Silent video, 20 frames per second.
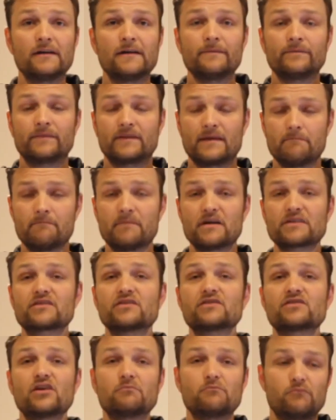The
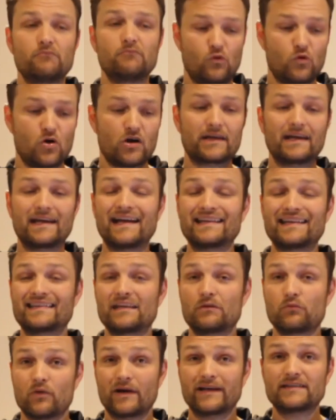muscles are working at the
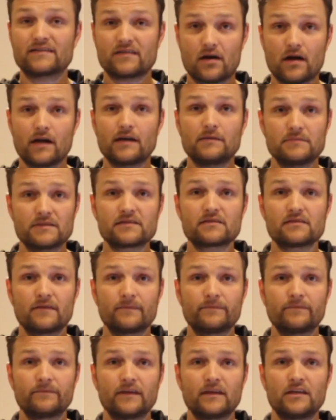right times.
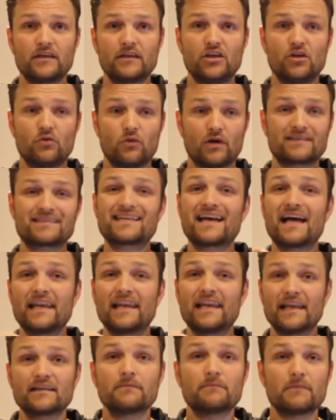You are
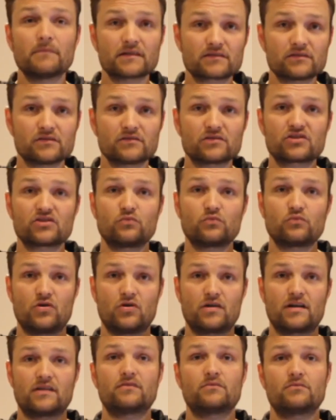telling the muscles to
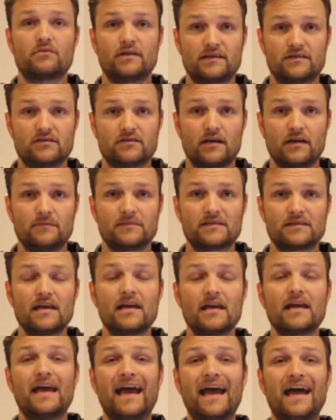work at the right times,
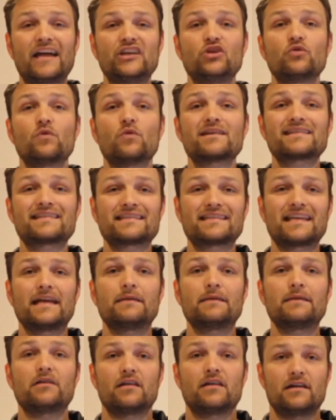and you are
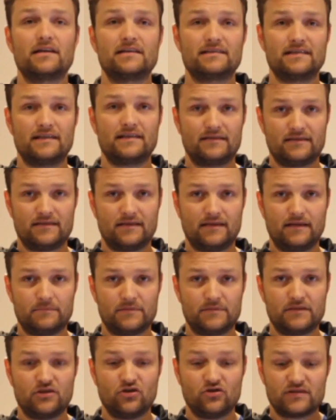stabilizing the
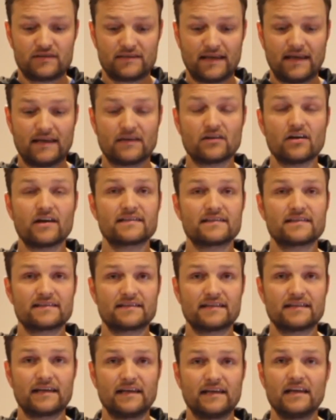hips. You're staying nice and
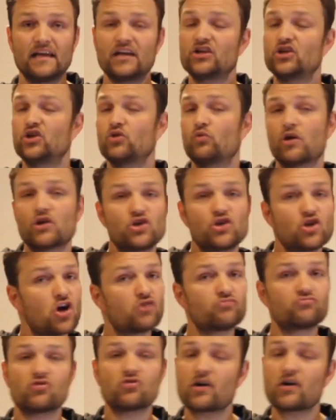steady. You are
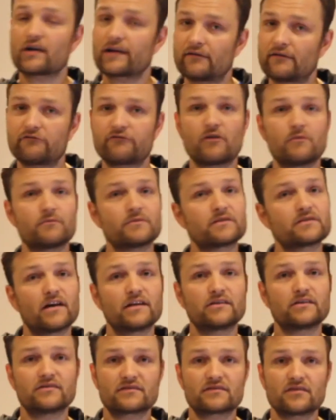not rocking from
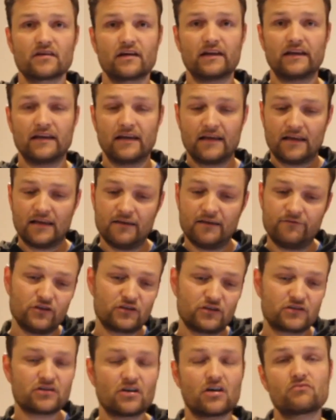side to side. If you
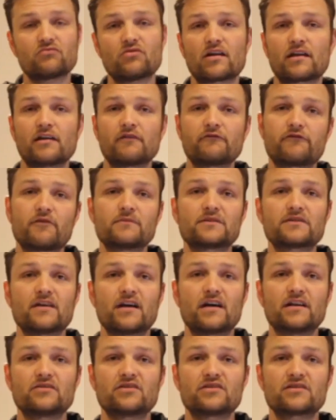start rocking from
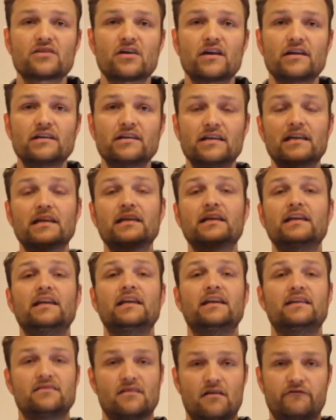side to side,
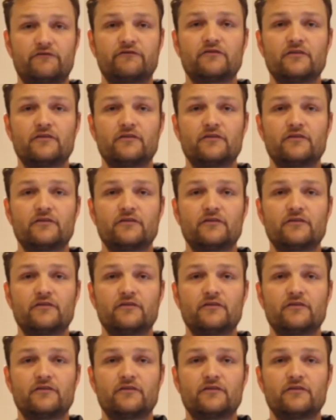ease off.